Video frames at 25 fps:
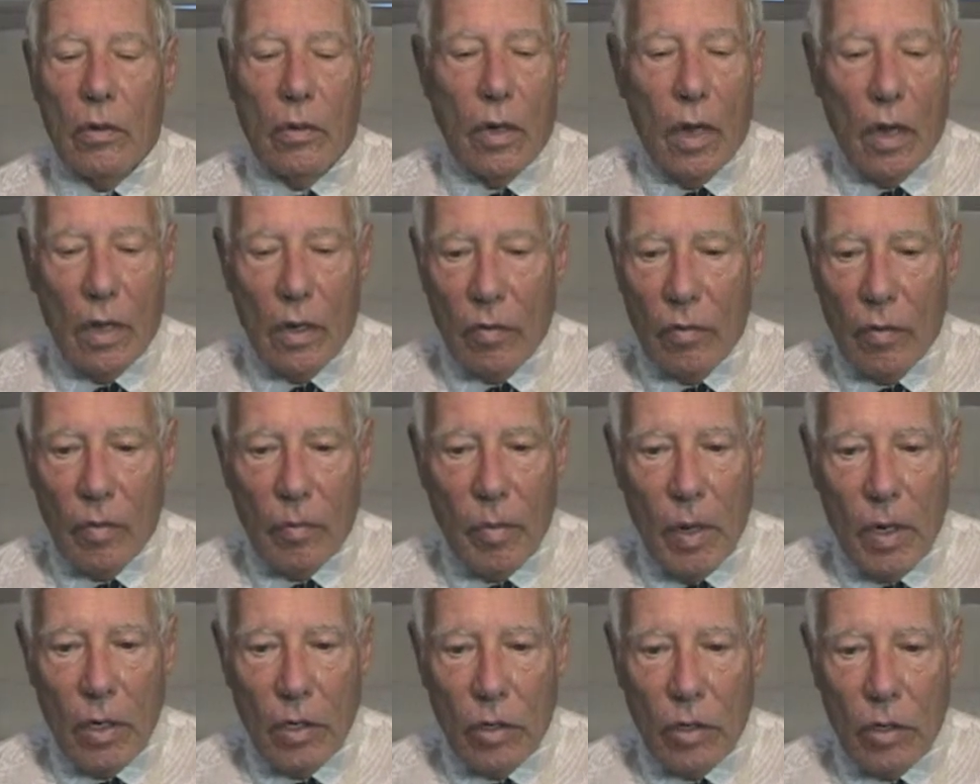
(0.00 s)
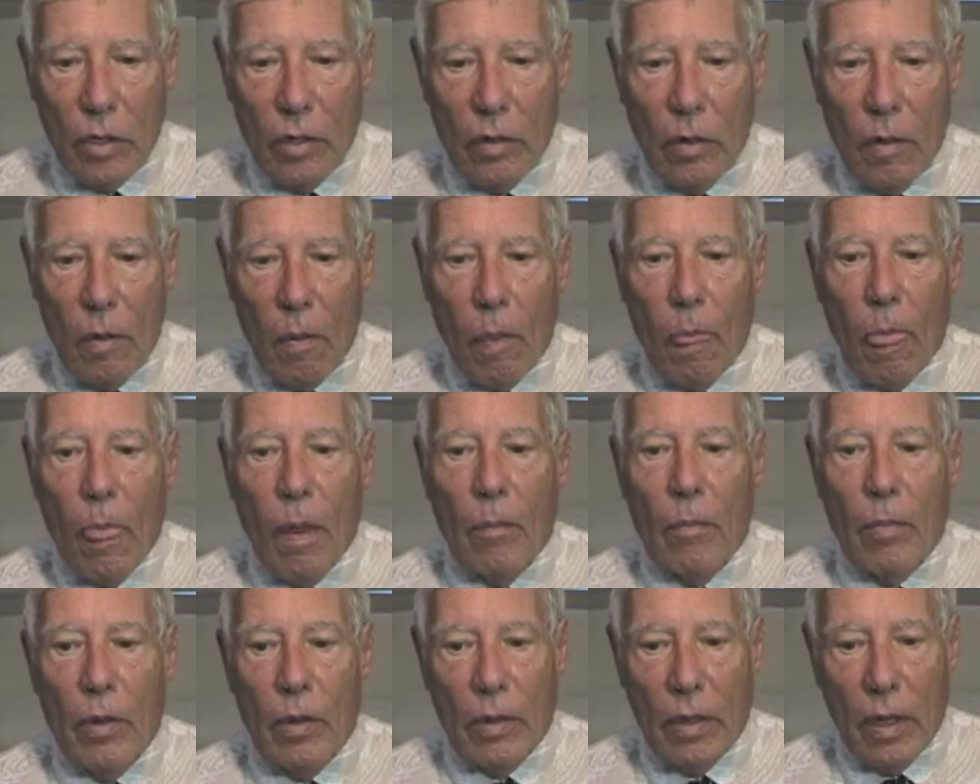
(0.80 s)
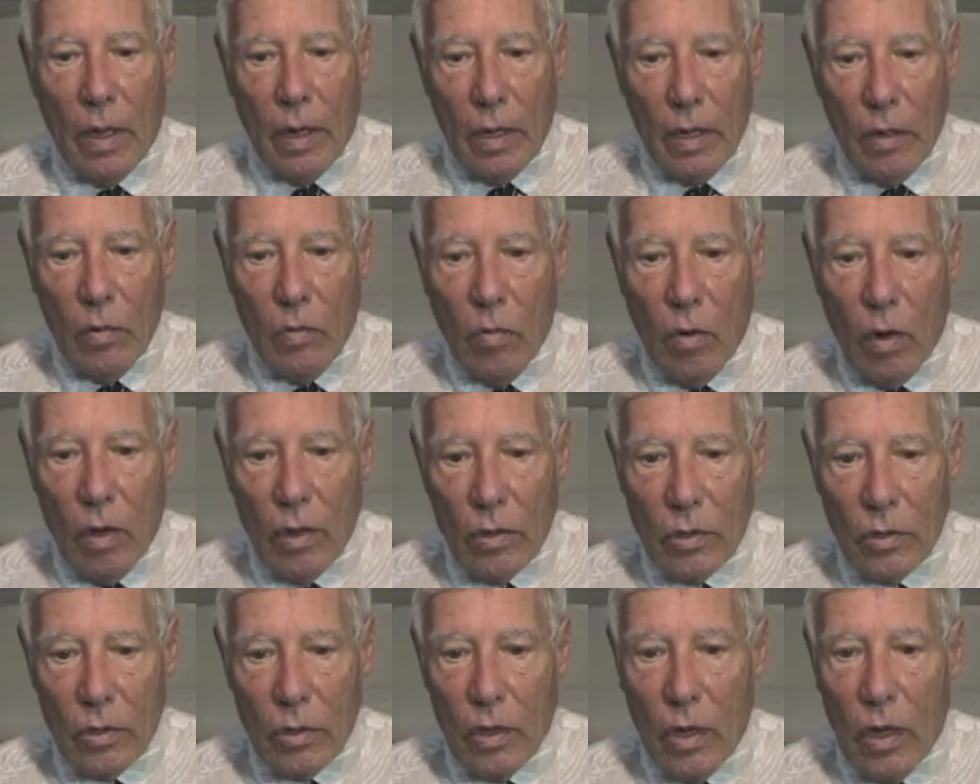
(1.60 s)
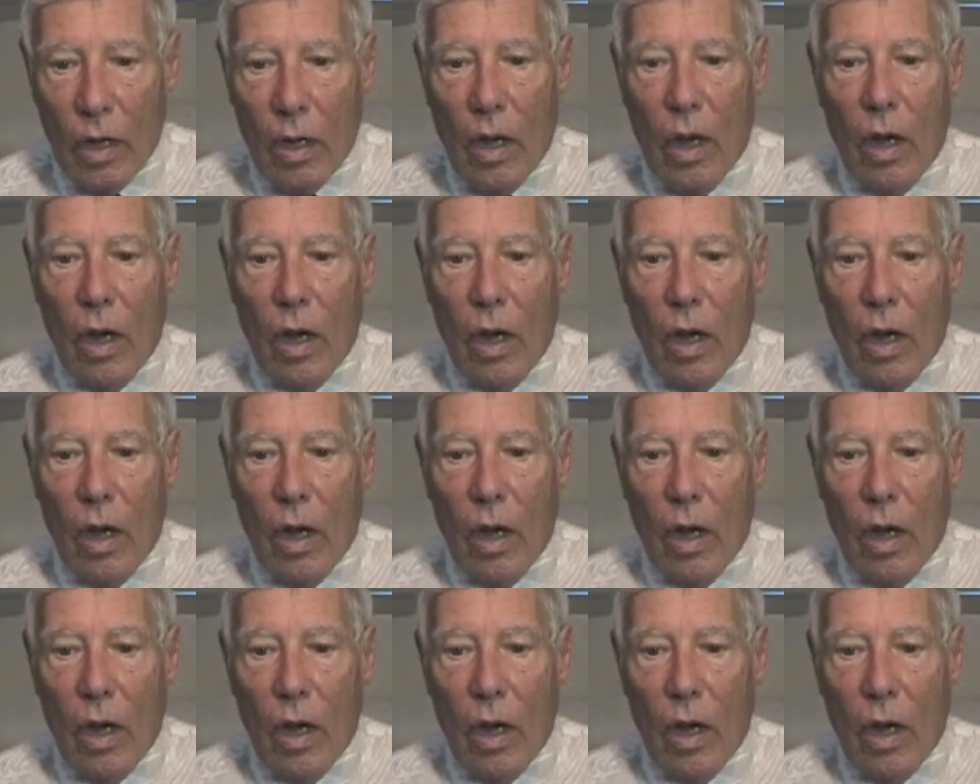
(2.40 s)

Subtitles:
not even mentioned, but that he was.